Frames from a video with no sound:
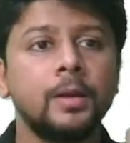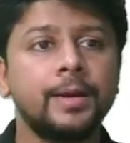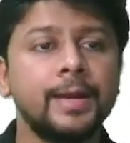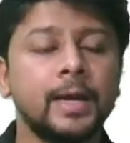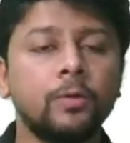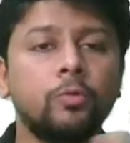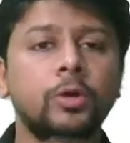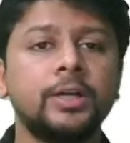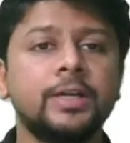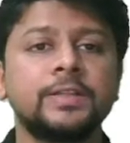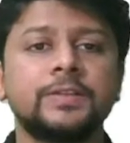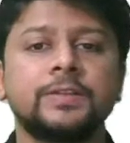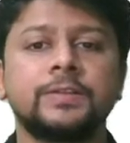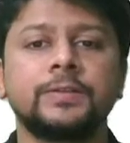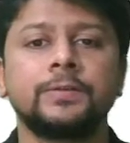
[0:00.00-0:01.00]
Now, what
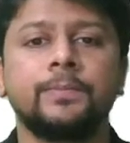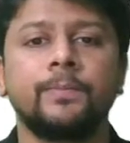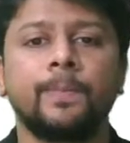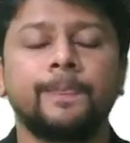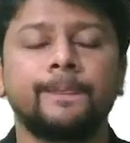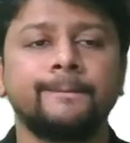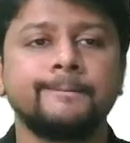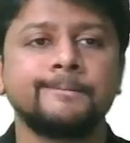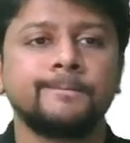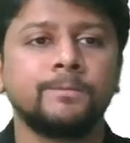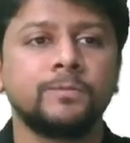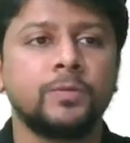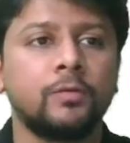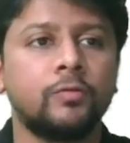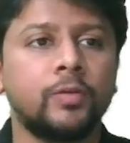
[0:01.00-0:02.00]
does
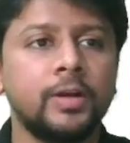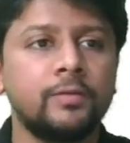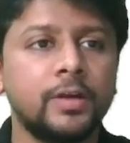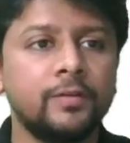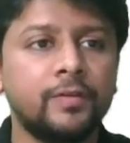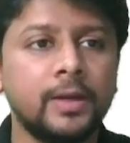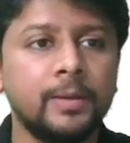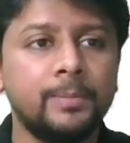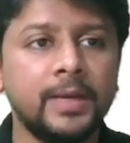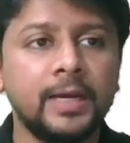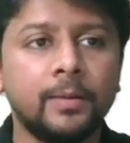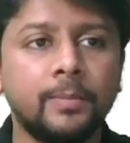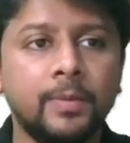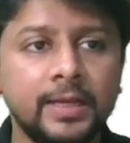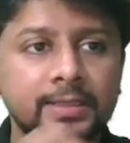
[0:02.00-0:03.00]

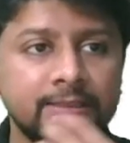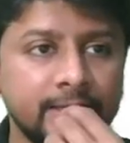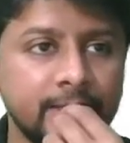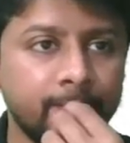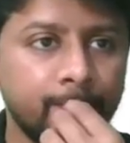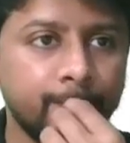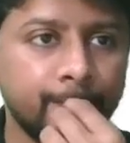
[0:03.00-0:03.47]
115BAA say?